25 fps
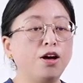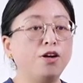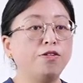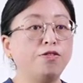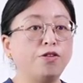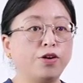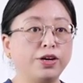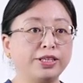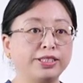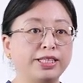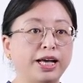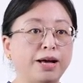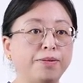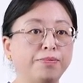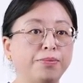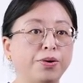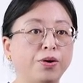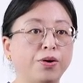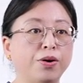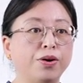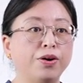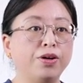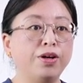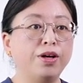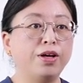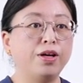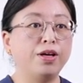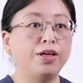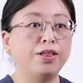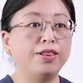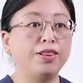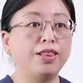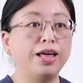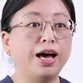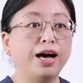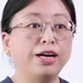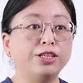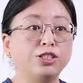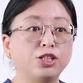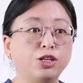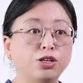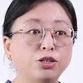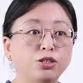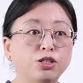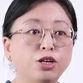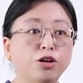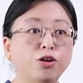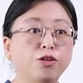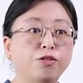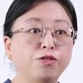For example, there are
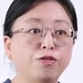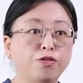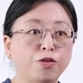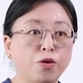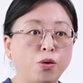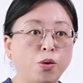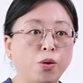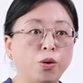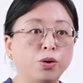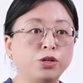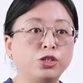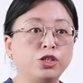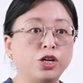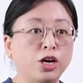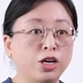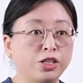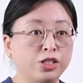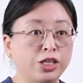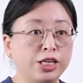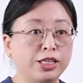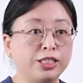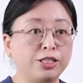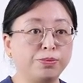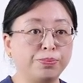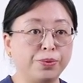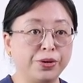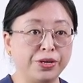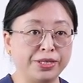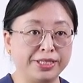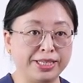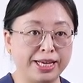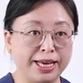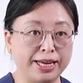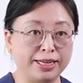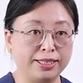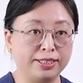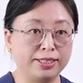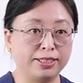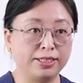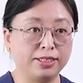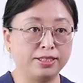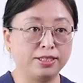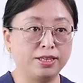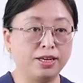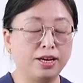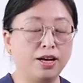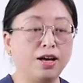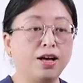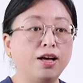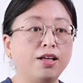total 4 charges present.
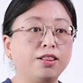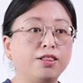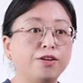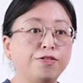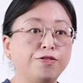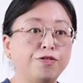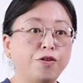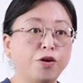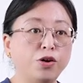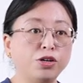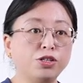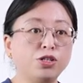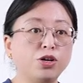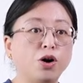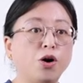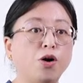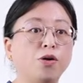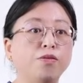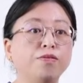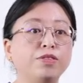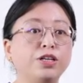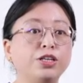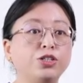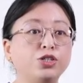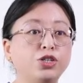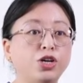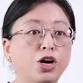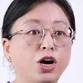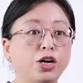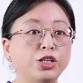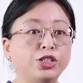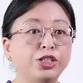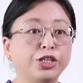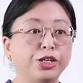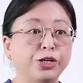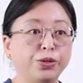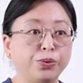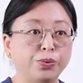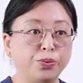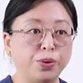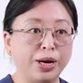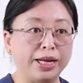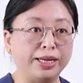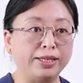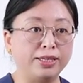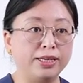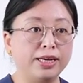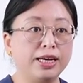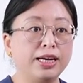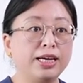The force on the charge
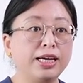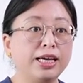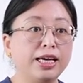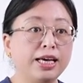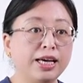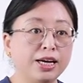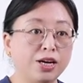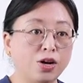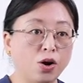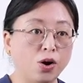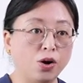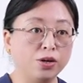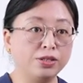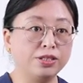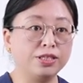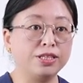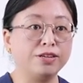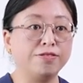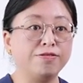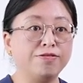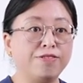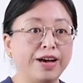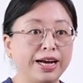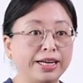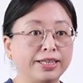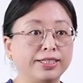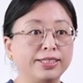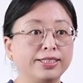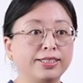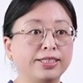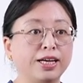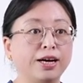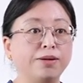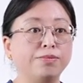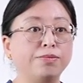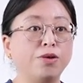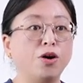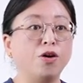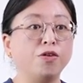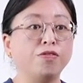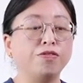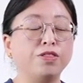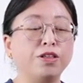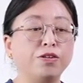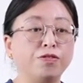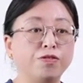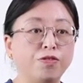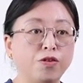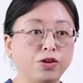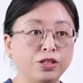Q1 equals the vector sum of
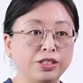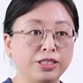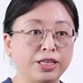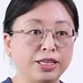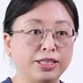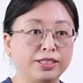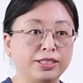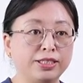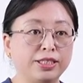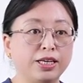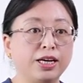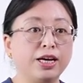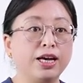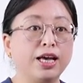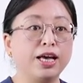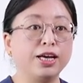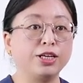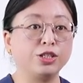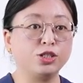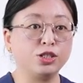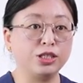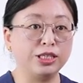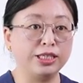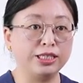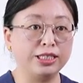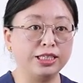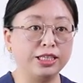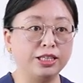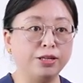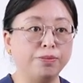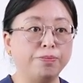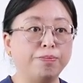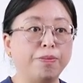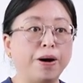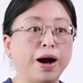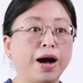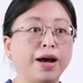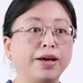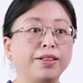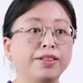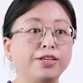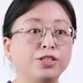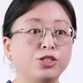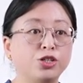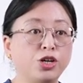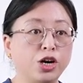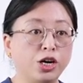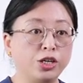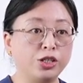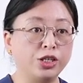the forces exerted by the
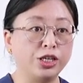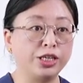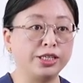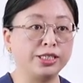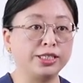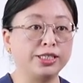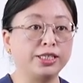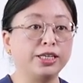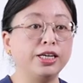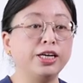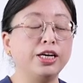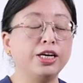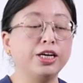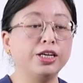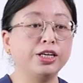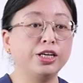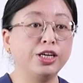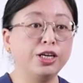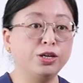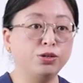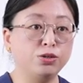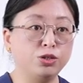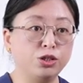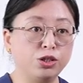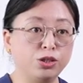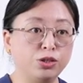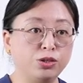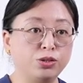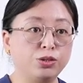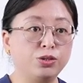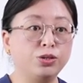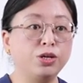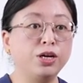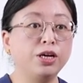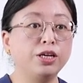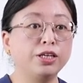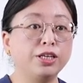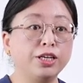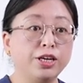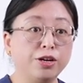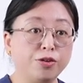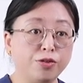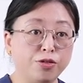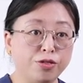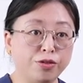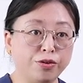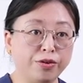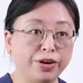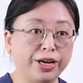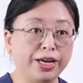charges Q2,
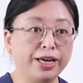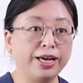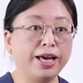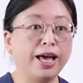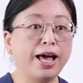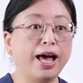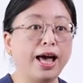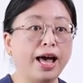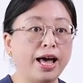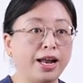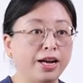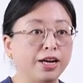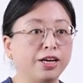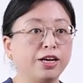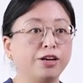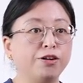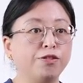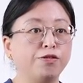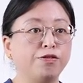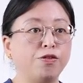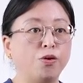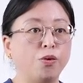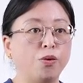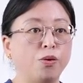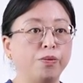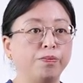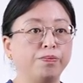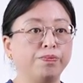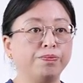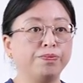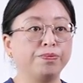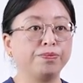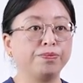Q3, and Q4.